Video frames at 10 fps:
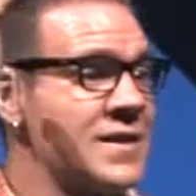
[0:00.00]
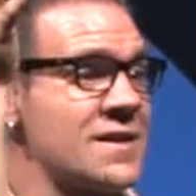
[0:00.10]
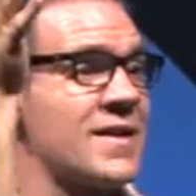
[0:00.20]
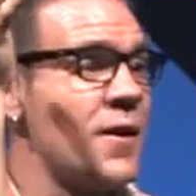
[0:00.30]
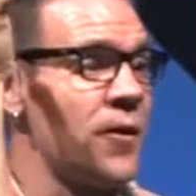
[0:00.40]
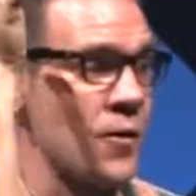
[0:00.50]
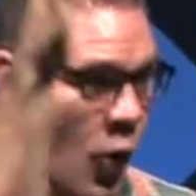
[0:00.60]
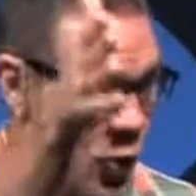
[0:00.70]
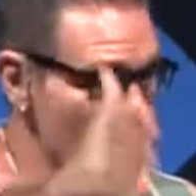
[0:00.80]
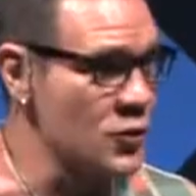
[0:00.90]
to the,
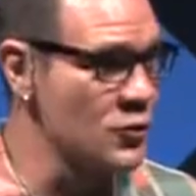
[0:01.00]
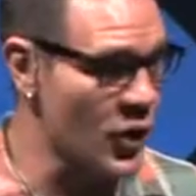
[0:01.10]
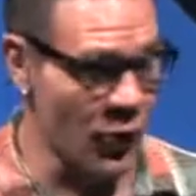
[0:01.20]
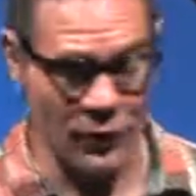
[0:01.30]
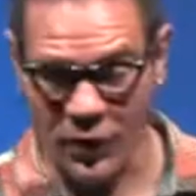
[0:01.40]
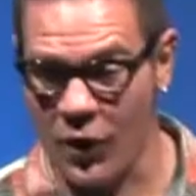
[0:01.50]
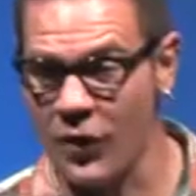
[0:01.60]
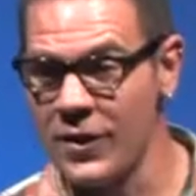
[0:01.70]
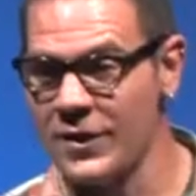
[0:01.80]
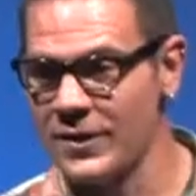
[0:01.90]
those who don't know
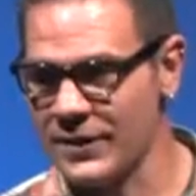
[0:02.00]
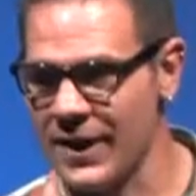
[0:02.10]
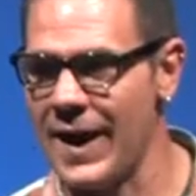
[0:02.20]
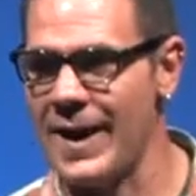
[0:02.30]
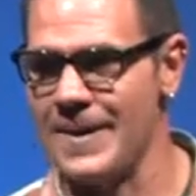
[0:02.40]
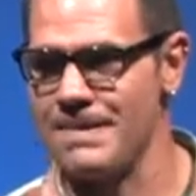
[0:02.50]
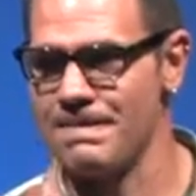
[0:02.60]
God.